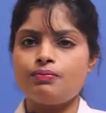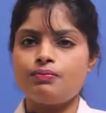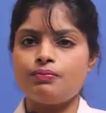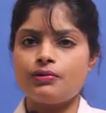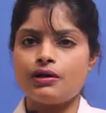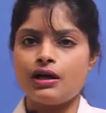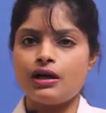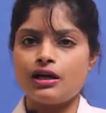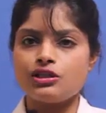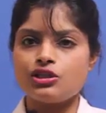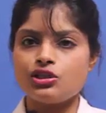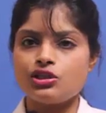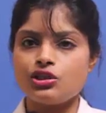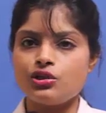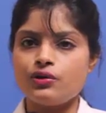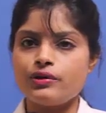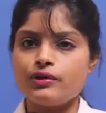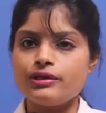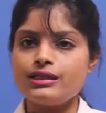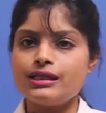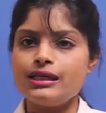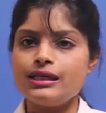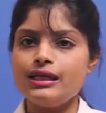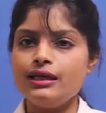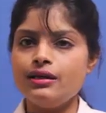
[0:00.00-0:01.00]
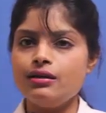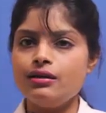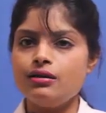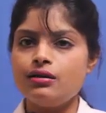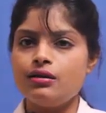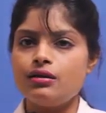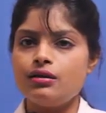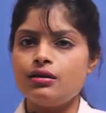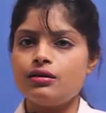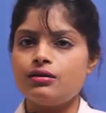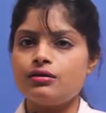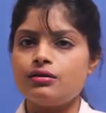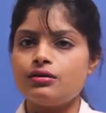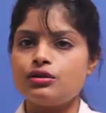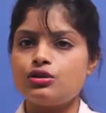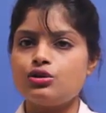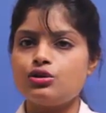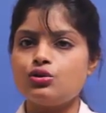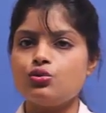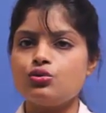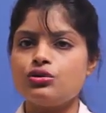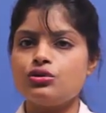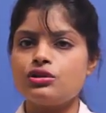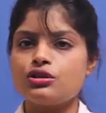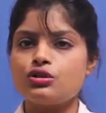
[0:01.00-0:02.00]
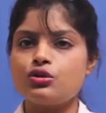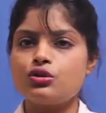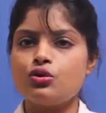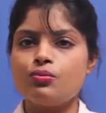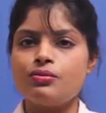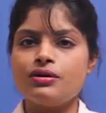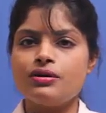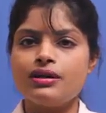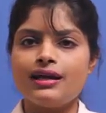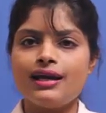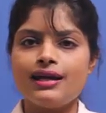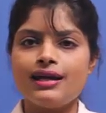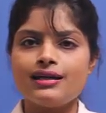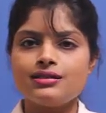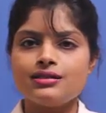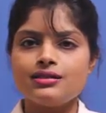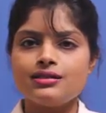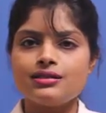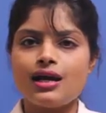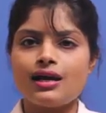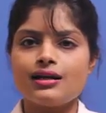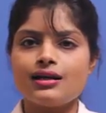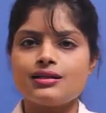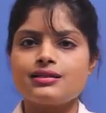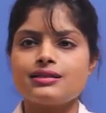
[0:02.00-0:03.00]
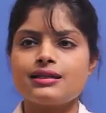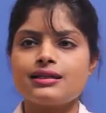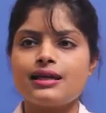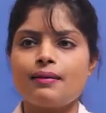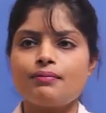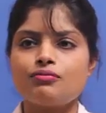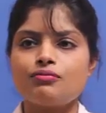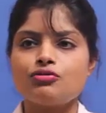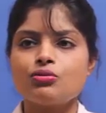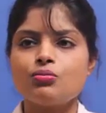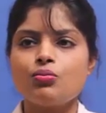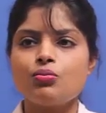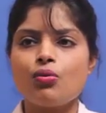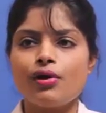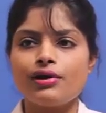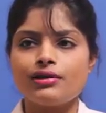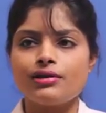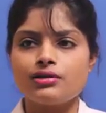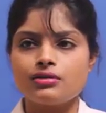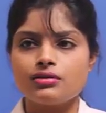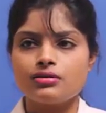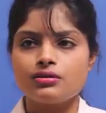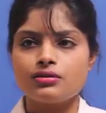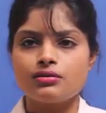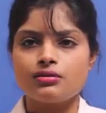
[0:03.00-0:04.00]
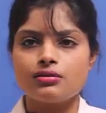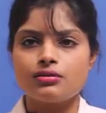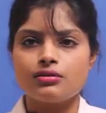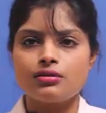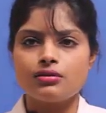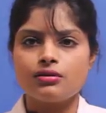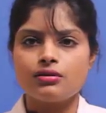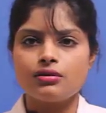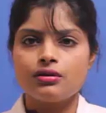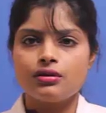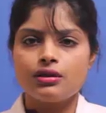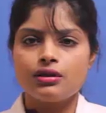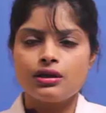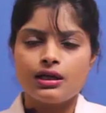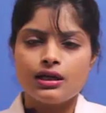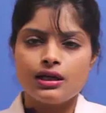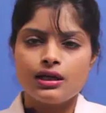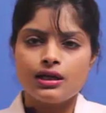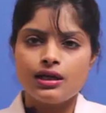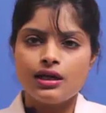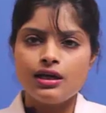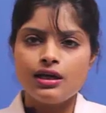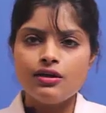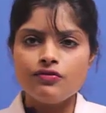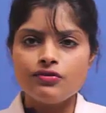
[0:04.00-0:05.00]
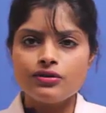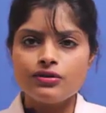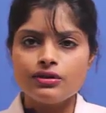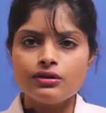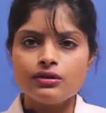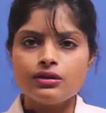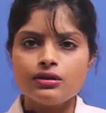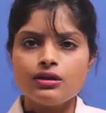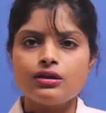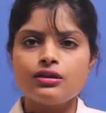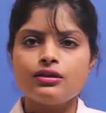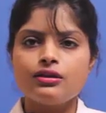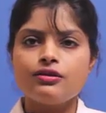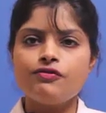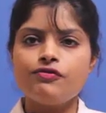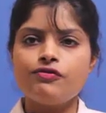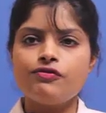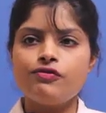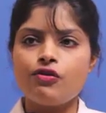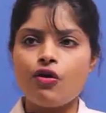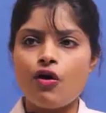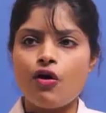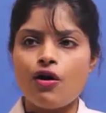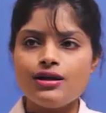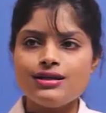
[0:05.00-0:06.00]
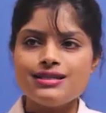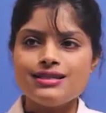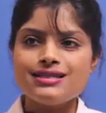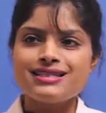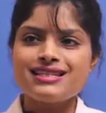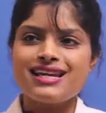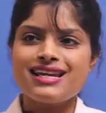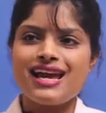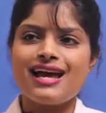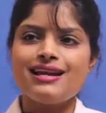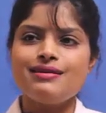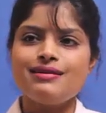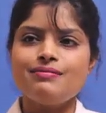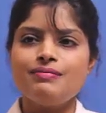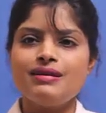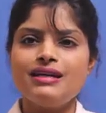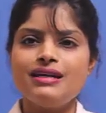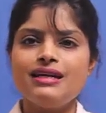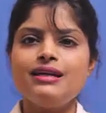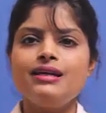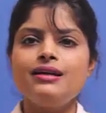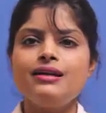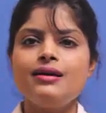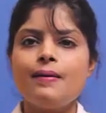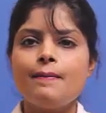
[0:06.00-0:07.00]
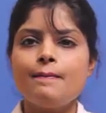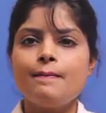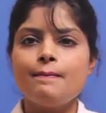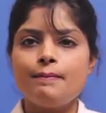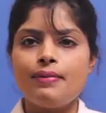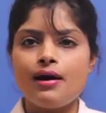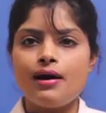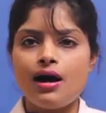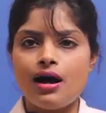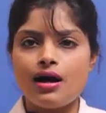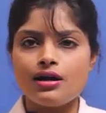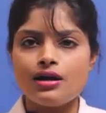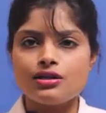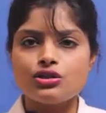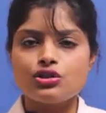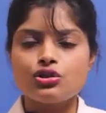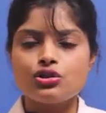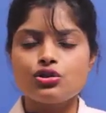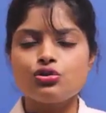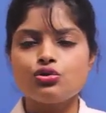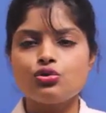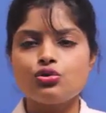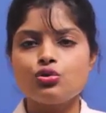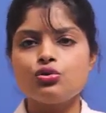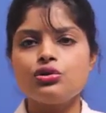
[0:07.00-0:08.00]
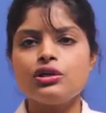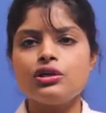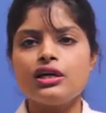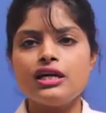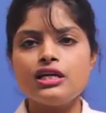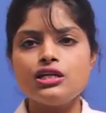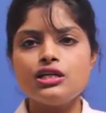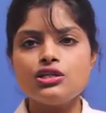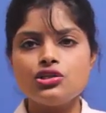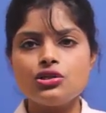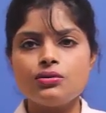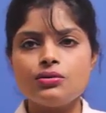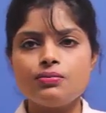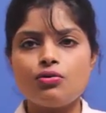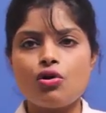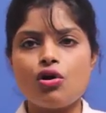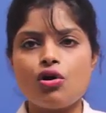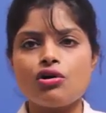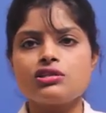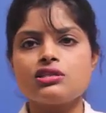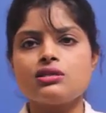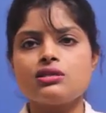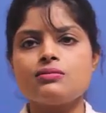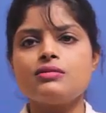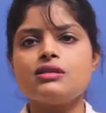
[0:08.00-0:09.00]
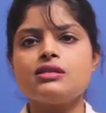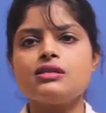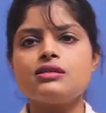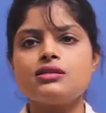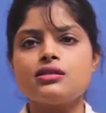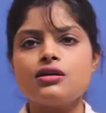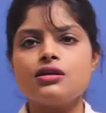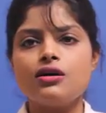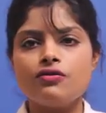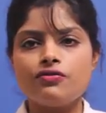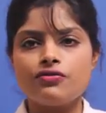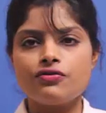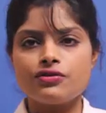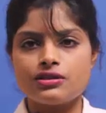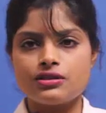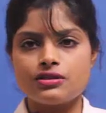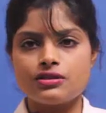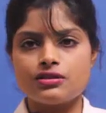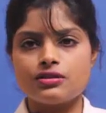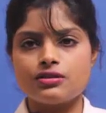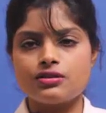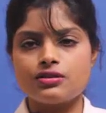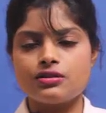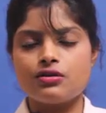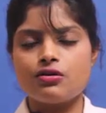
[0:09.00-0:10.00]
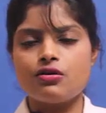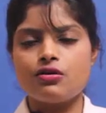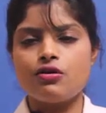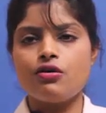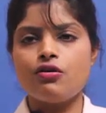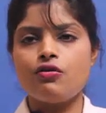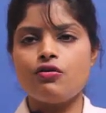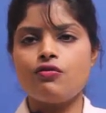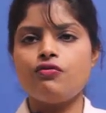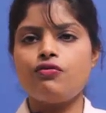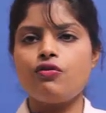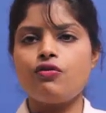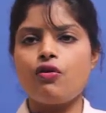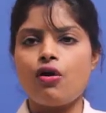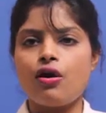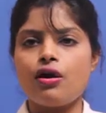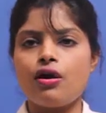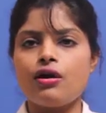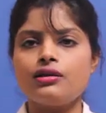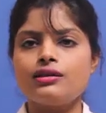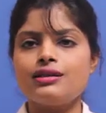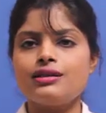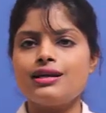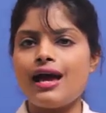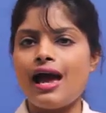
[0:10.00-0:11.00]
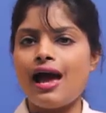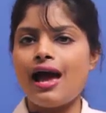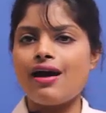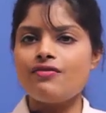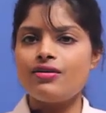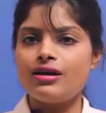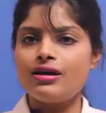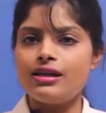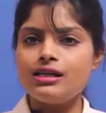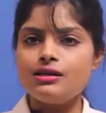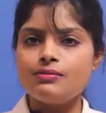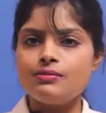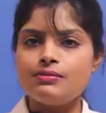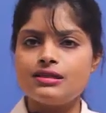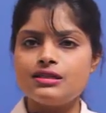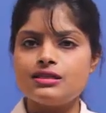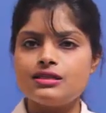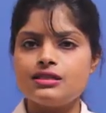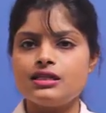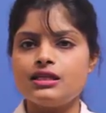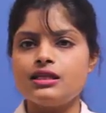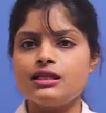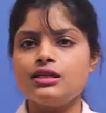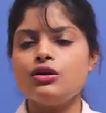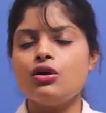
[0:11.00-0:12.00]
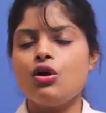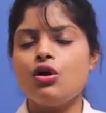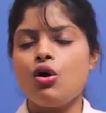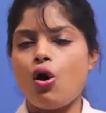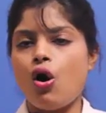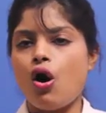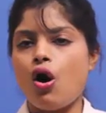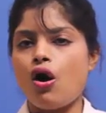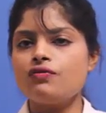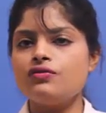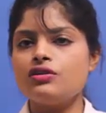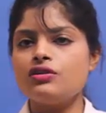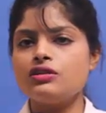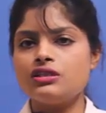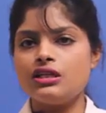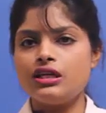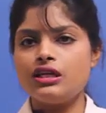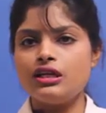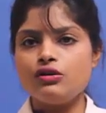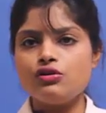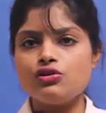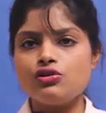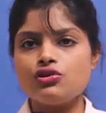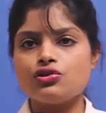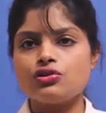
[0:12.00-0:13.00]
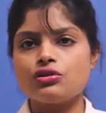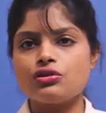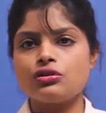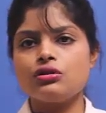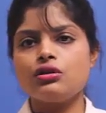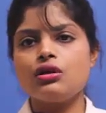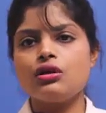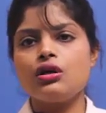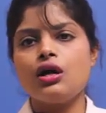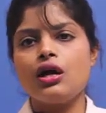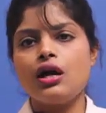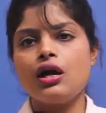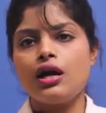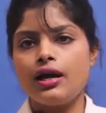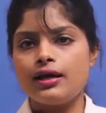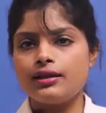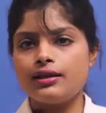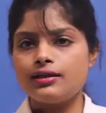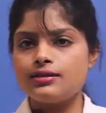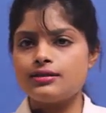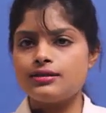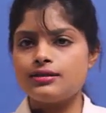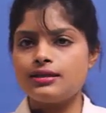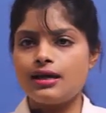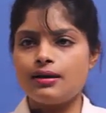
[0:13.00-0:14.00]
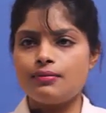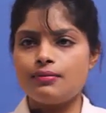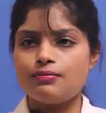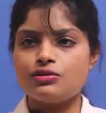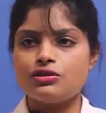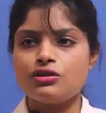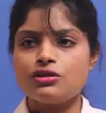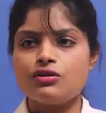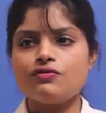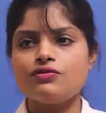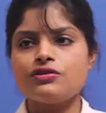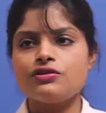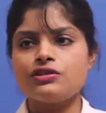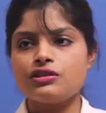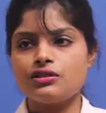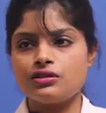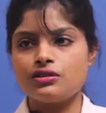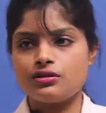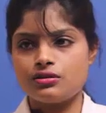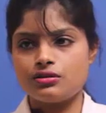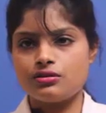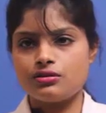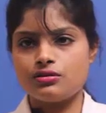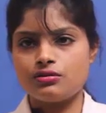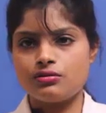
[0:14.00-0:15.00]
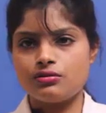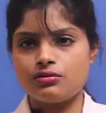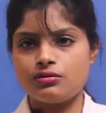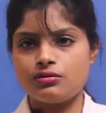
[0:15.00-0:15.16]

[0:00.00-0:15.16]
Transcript: Continuously, the tooth is lubricated and is kept moist. Even the floss can be passed through the interproximal surfaces for the availability of the solution in the same surfaces.